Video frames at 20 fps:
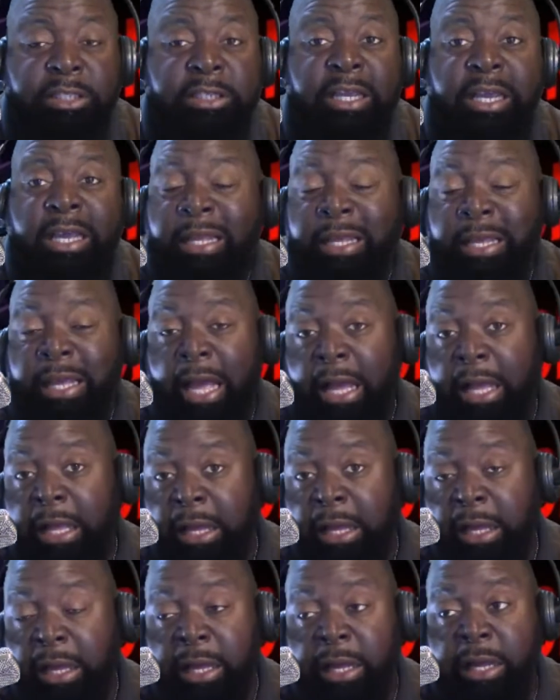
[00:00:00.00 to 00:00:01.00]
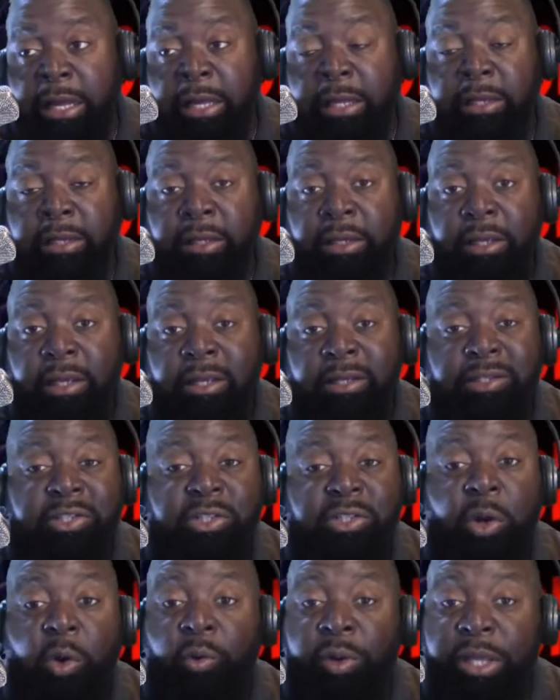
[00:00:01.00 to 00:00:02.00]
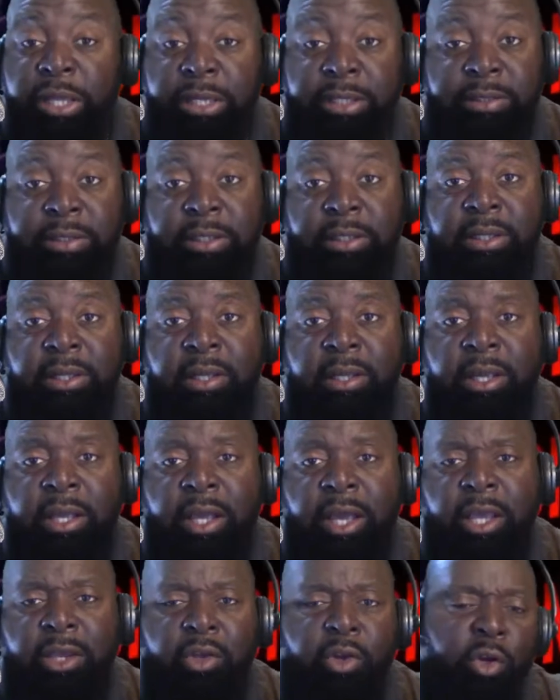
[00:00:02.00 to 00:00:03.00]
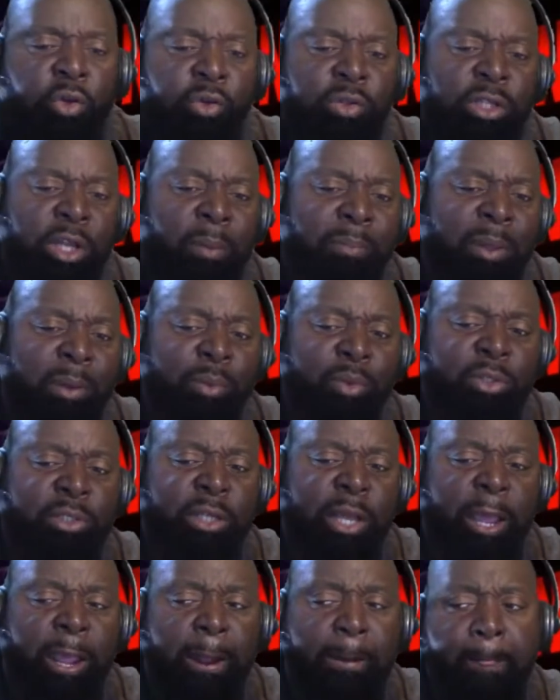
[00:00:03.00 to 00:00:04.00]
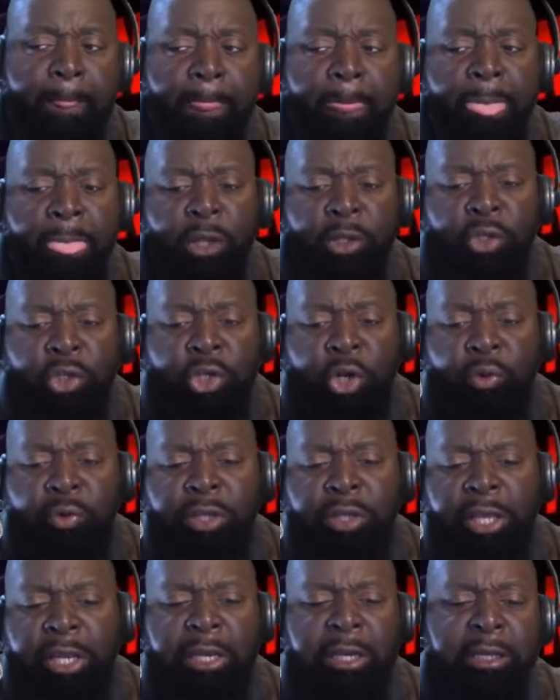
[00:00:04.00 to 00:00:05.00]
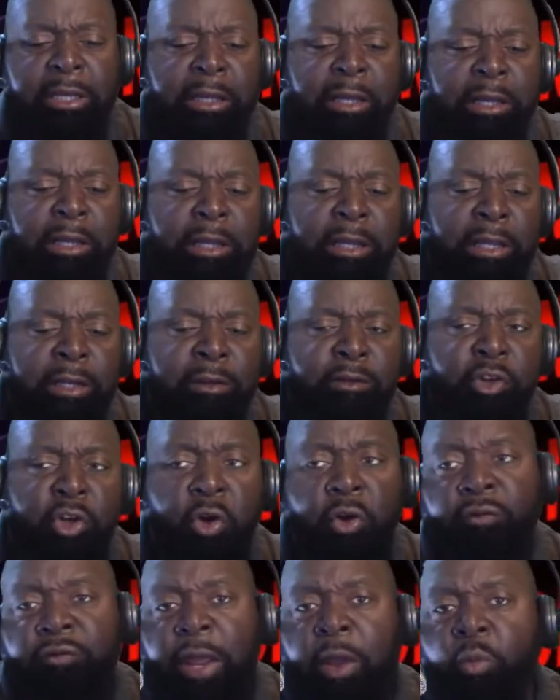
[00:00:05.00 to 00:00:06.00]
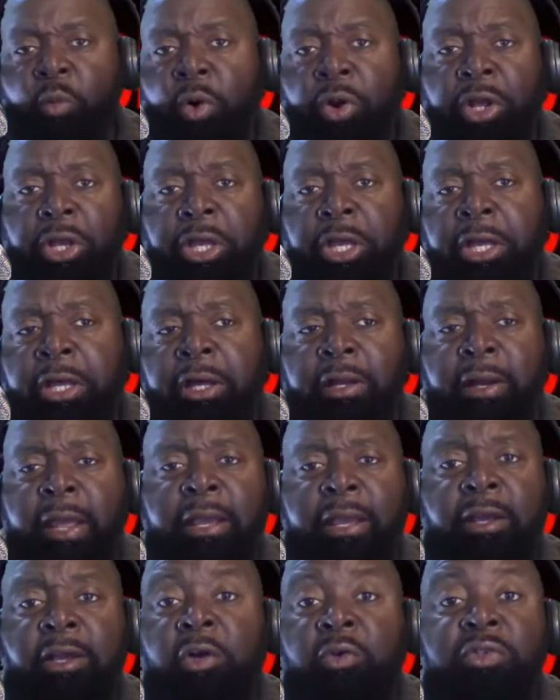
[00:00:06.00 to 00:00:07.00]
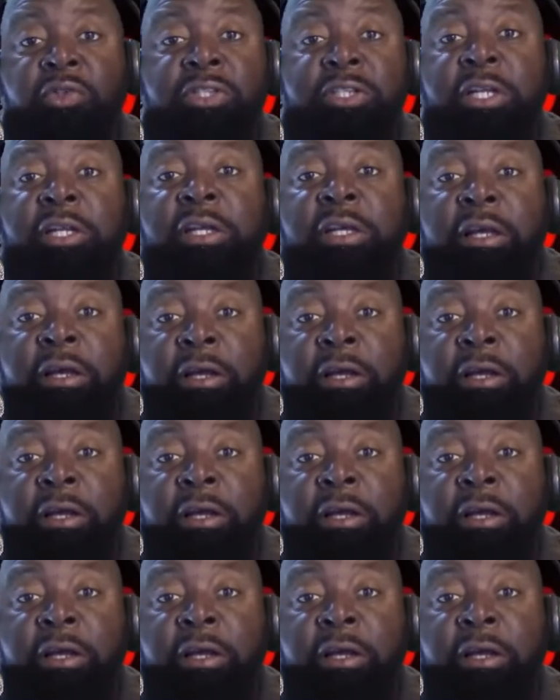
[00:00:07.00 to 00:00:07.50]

Getting a gun is so easy. And, some people say, getting a gun, if they want a gun, they could go steal a